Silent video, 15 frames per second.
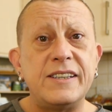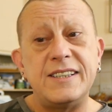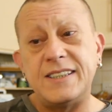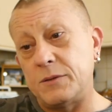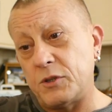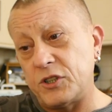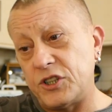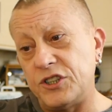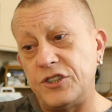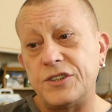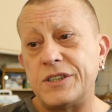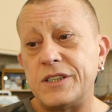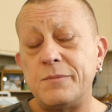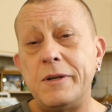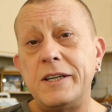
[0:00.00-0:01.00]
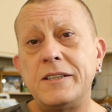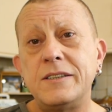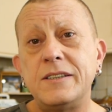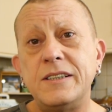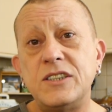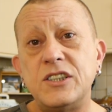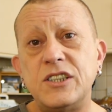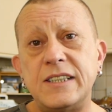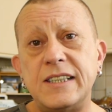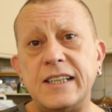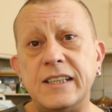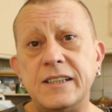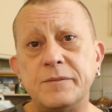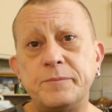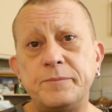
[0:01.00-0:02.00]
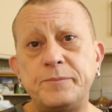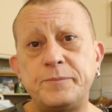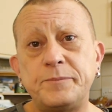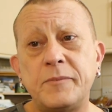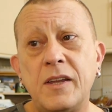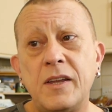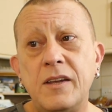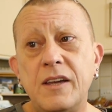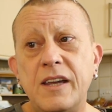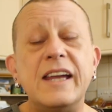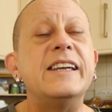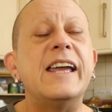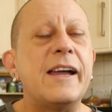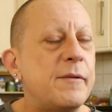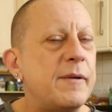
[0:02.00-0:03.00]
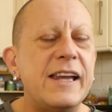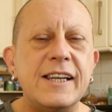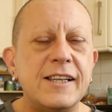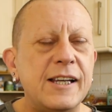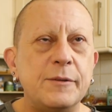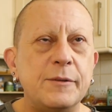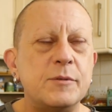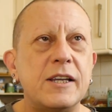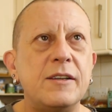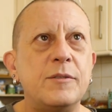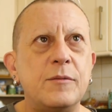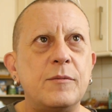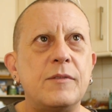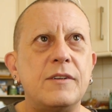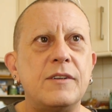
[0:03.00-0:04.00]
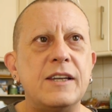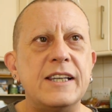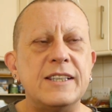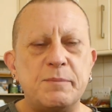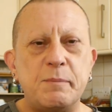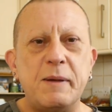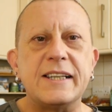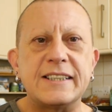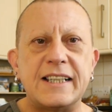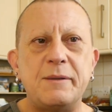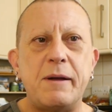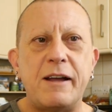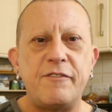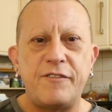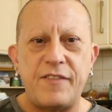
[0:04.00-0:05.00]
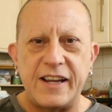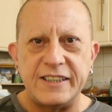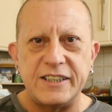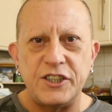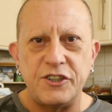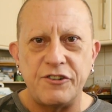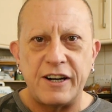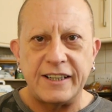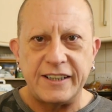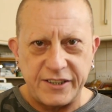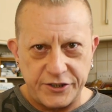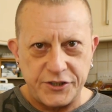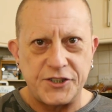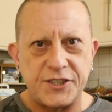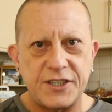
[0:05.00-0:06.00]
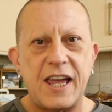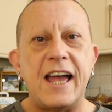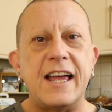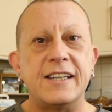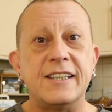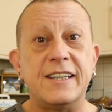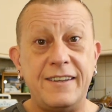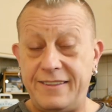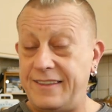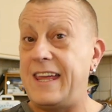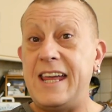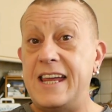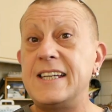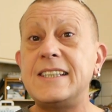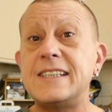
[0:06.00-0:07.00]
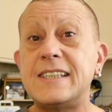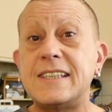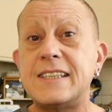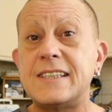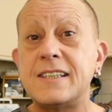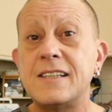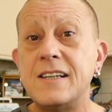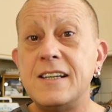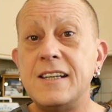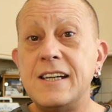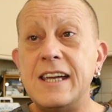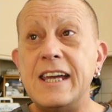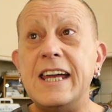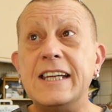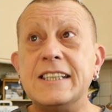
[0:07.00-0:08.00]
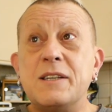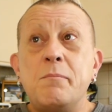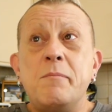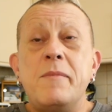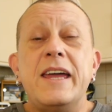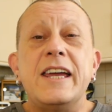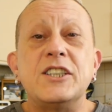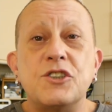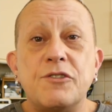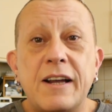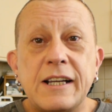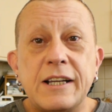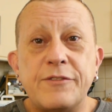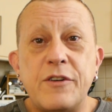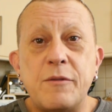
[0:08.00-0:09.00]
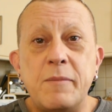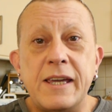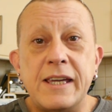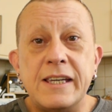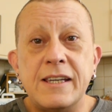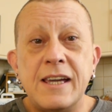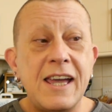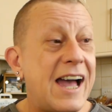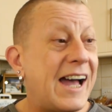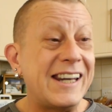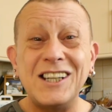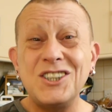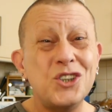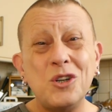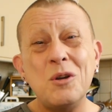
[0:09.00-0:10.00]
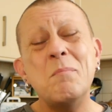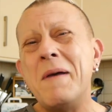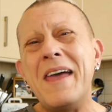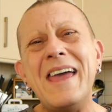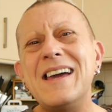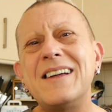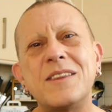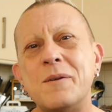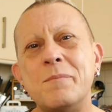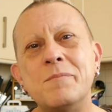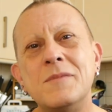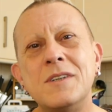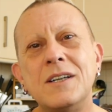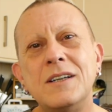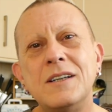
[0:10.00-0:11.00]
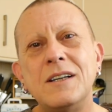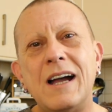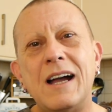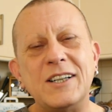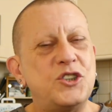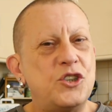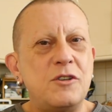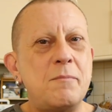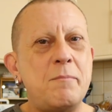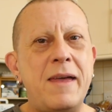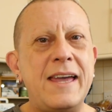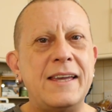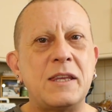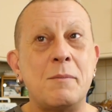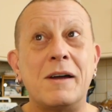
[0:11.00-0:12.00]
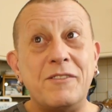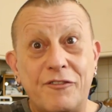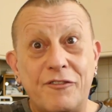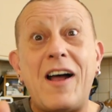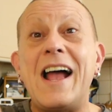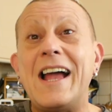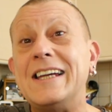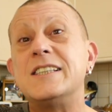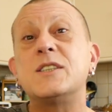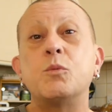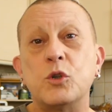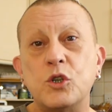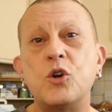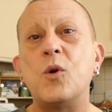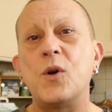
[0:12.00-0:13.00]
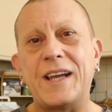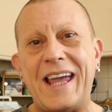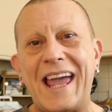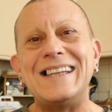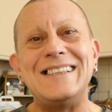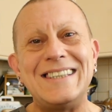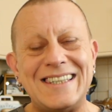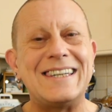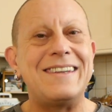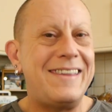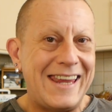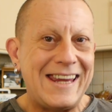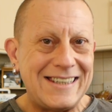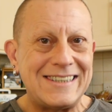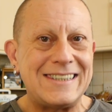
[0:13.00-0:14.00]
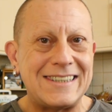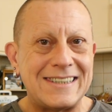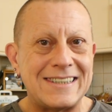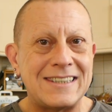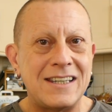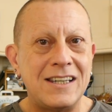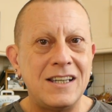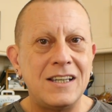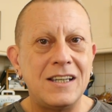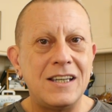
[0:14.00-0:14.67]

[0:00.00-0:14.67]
This is what she does to me. Do you see? Yeah, it, it, it, it's basically about finding your anchors, and this is a major anchor for me. And I shouldn't make them. I shouldn't make them. Advice would go against this.